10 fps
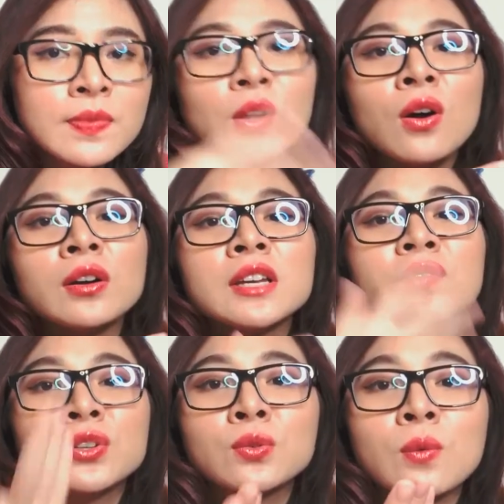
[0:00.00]
Or if
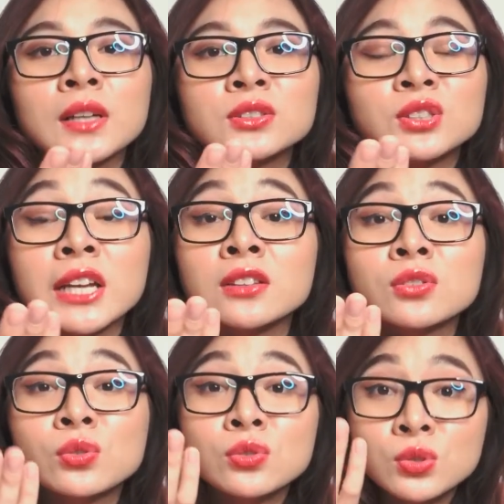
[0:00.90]
you want to change
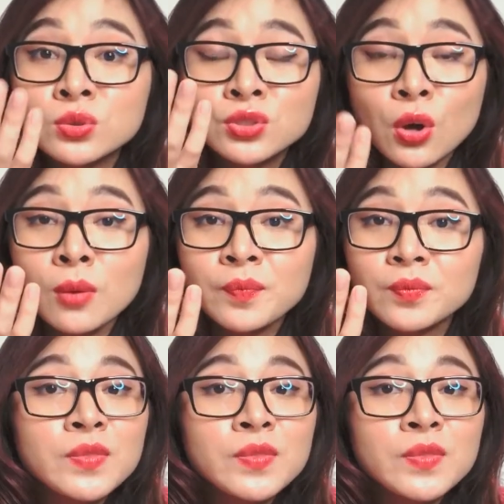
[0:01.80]
to stop,